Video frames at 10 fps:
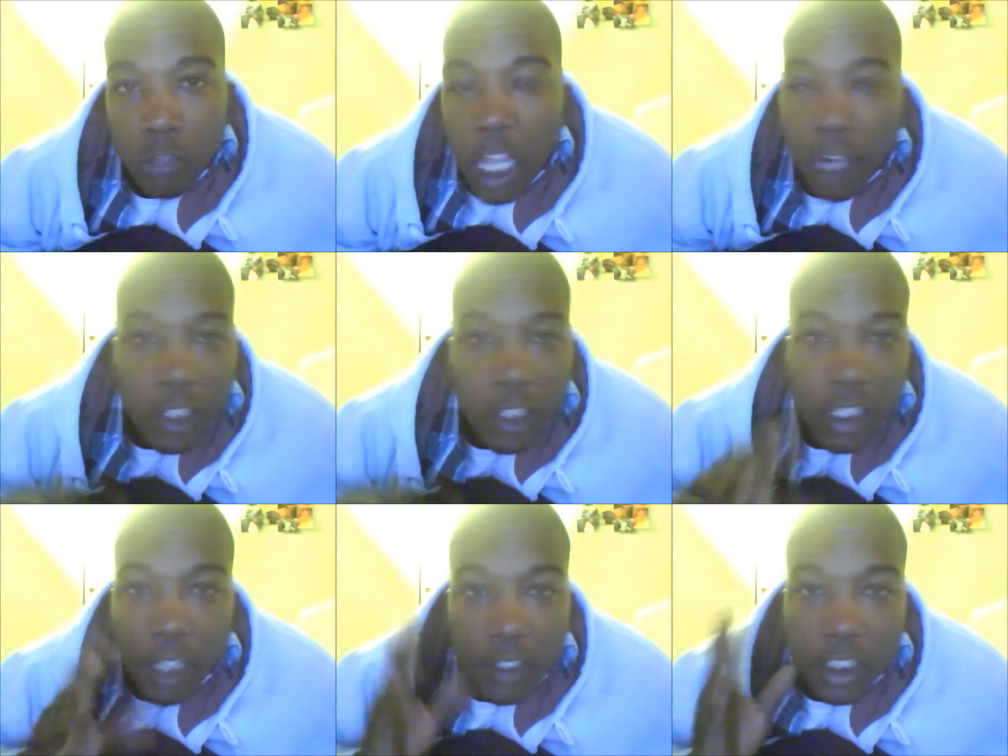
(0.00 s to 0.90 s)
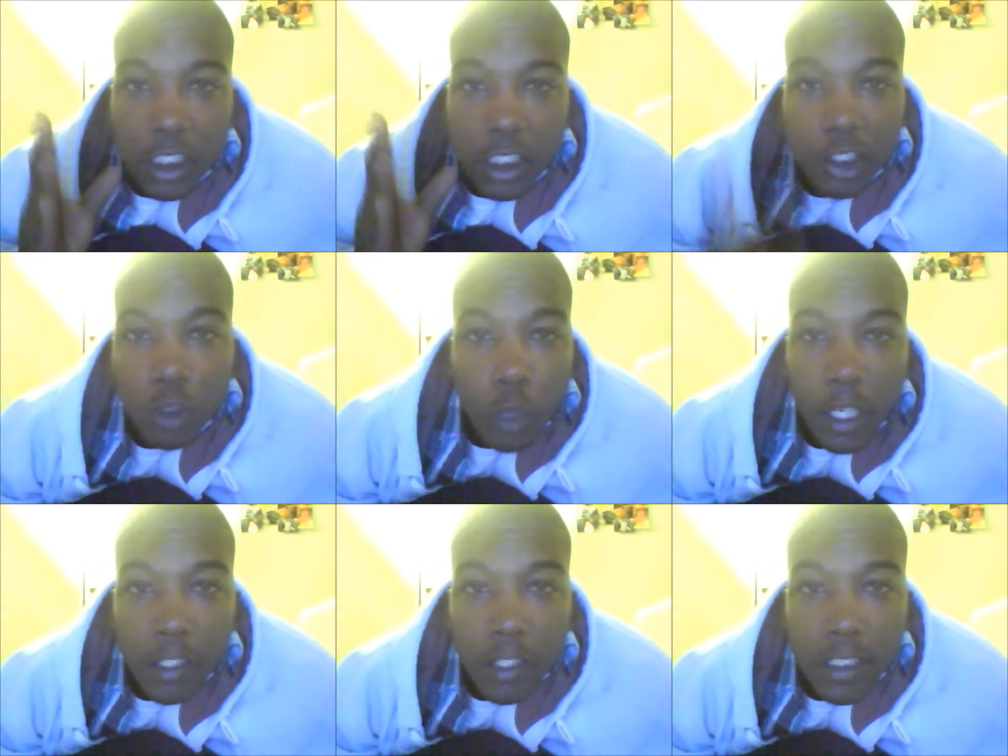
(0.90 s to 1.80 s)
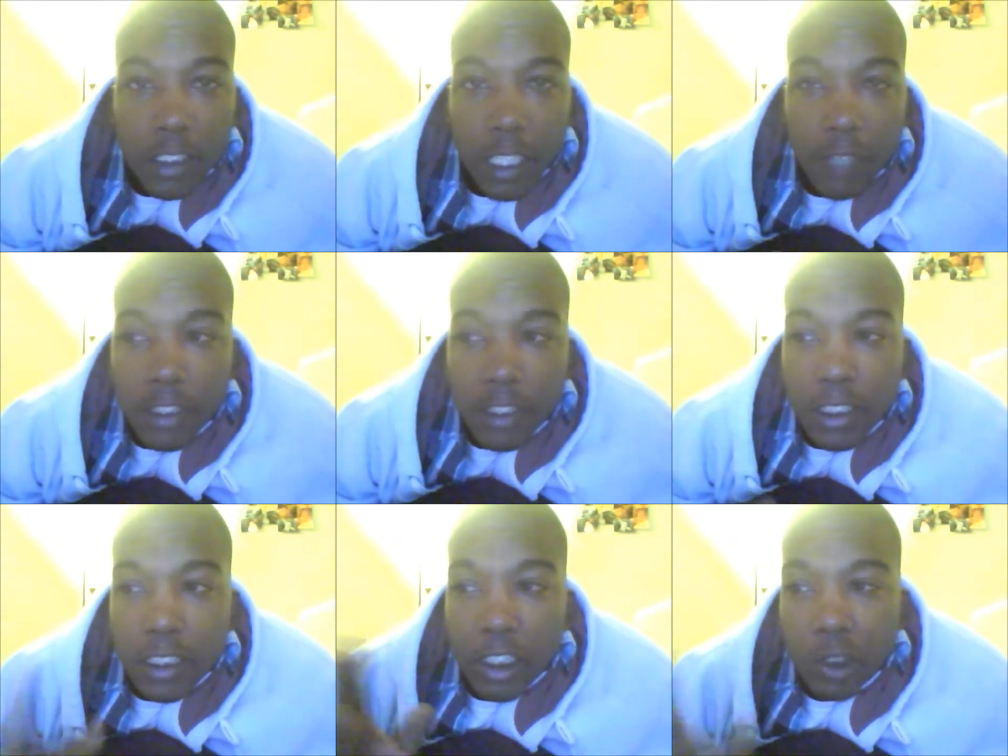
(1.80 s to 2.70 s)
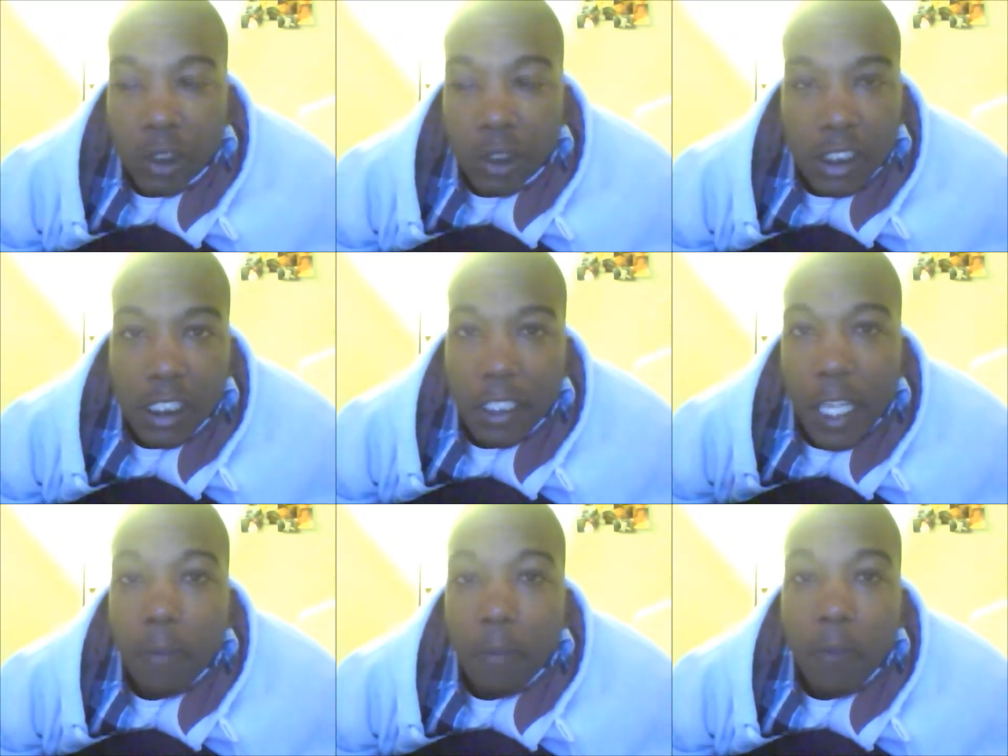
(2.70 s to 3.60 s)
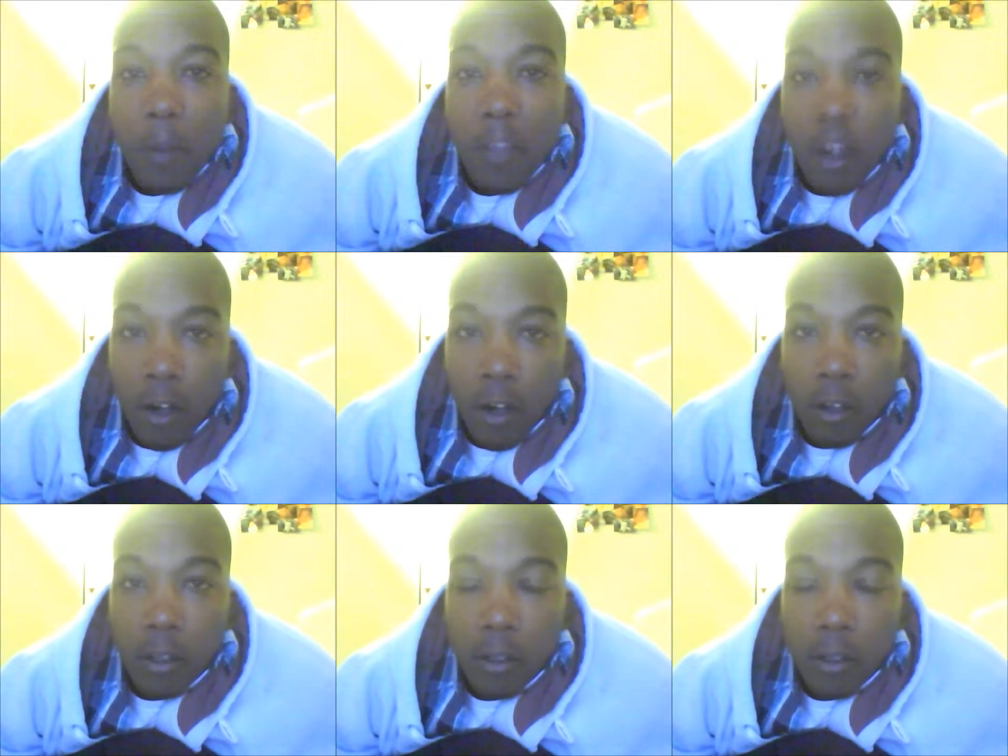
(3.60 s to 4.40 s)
Everything that you're wearing, everything that you see came from the Earth.